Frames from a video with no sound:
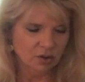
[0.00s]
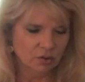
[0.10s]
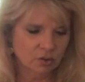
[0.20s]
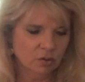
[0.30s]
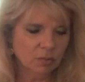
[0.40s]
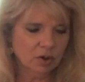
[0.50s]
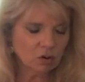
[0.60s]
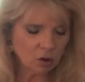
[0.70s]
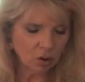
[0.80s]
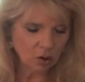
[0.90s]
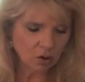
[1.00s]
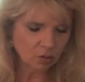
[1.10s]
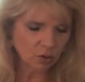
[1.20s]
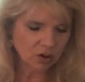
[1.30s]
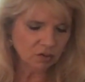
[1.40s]
the middle
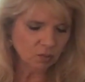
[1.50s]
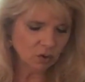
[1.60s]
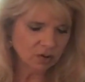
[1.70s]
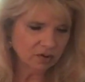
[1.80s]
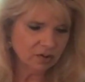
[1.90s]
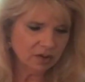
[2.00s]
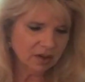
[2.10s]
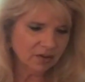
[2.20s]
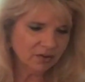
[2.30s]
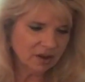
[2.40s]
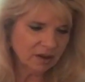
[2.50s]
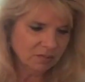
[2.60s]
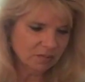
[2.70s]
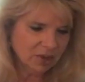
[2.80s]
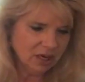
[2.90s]
card, one of the things that
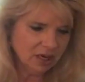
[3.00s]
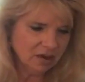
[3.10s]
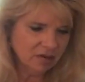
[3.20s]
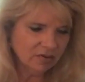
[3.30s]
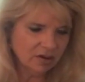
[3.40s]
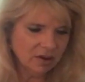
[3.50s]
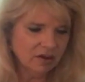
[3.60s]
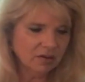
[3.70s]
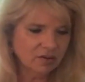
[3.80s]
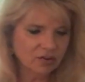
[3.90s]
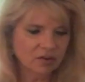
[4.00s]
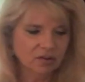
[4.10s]
it means is